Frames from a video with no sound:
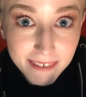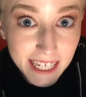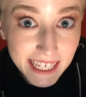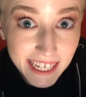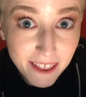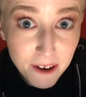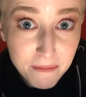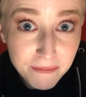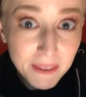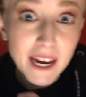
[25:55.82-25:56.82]
Can you hear them?
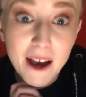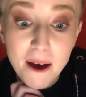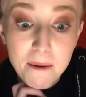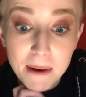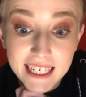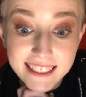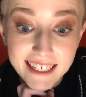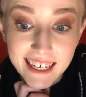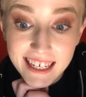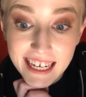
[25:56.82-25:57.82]

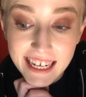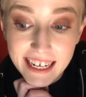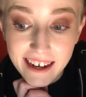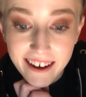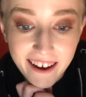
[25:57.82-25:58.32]
Basically,